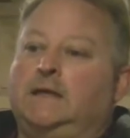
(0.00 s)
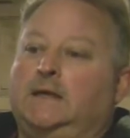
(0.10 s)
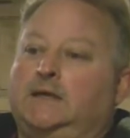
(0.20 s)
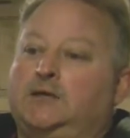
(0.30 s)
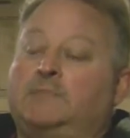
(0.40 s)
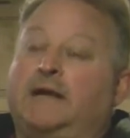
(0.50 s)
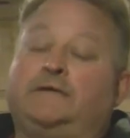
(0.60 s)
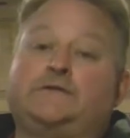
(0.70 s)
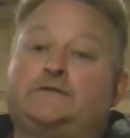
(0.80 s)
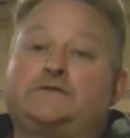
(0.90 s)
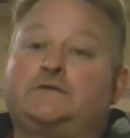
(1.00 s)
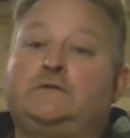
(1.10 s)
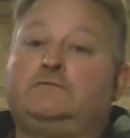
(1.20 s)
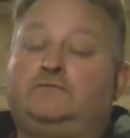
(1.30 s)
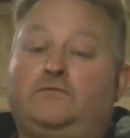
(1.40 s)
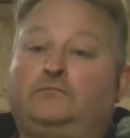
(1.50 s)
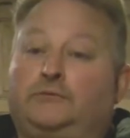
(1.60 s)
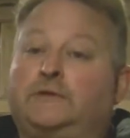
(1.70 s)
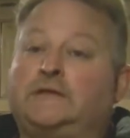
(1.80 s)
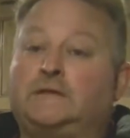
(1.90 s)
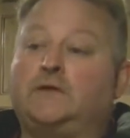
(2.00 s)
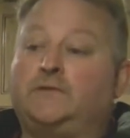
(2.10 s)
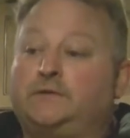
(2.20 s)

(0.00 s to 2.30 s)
Your batteries are still really low.